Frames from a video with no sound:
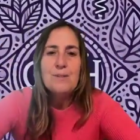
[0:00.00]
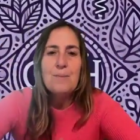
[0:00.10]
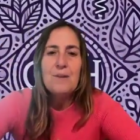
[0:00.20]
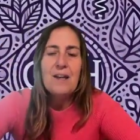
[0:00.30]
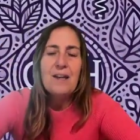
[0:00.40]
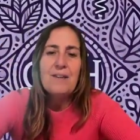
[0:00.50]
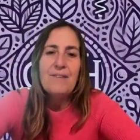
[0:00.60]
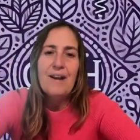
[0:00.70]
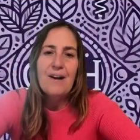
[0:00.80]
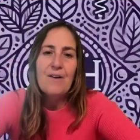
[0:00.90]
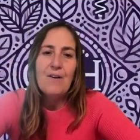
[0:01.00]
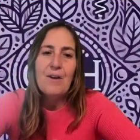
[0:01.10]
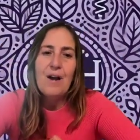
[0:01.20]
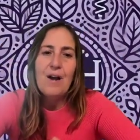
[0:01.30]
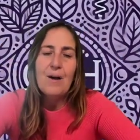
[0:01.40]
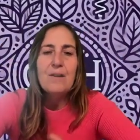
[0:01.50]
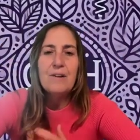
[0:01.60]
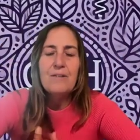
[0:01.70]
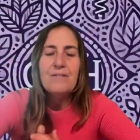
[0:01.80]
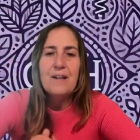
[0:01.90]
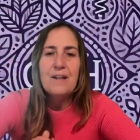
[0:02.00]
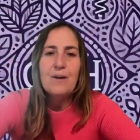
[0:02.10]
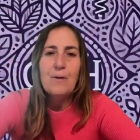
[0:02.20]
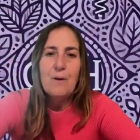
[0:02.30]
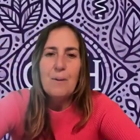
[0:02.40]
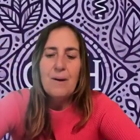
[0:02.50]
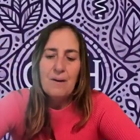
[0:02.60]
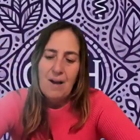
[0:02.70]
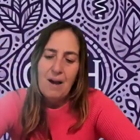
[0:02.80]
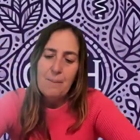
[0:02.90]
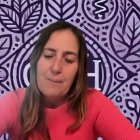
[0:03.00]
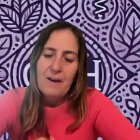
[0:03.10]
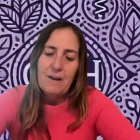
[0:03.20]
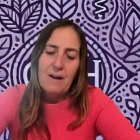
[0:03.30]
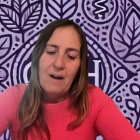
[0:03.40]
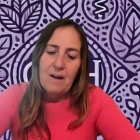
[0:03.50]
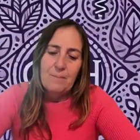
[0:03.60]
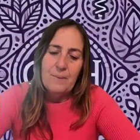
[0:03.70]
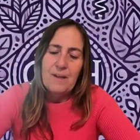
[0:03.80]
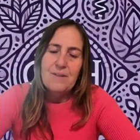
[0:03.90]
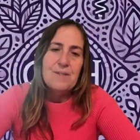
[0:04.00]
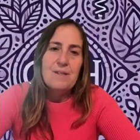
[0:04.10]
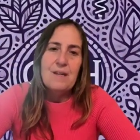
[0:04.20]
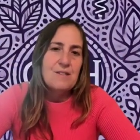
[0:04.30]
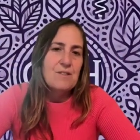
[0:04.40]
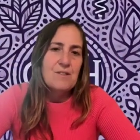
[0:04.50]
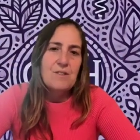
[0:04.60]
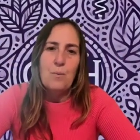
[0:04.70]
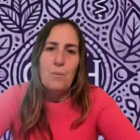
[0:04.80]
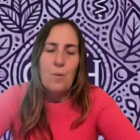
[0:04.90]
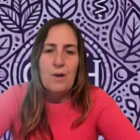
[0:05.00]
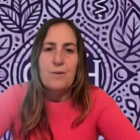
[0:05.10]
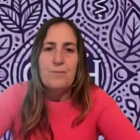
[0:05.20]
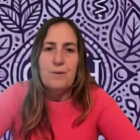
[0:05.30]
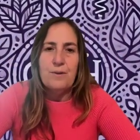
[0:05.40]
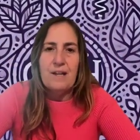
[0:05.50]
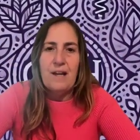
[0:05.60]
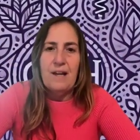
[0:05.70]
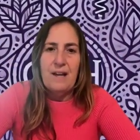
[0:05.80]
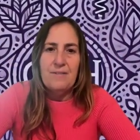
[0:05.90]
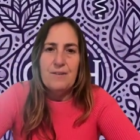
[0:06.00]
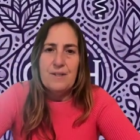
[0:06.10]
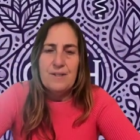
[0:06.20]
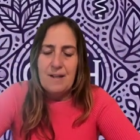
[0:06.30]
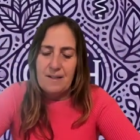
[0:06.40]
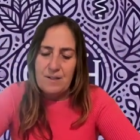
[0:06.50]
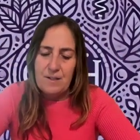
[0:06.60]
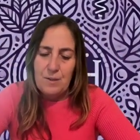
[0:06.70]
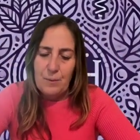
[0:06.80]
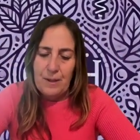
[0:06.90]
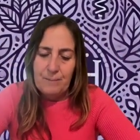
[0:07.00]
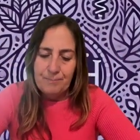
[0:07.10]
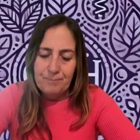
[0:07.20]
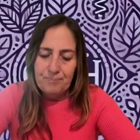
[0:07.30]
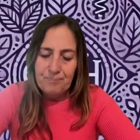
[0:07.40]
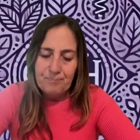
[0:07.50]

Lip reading: something in there, a little video about Abhyanga, because it's just a wonderful thing if you decide to do it.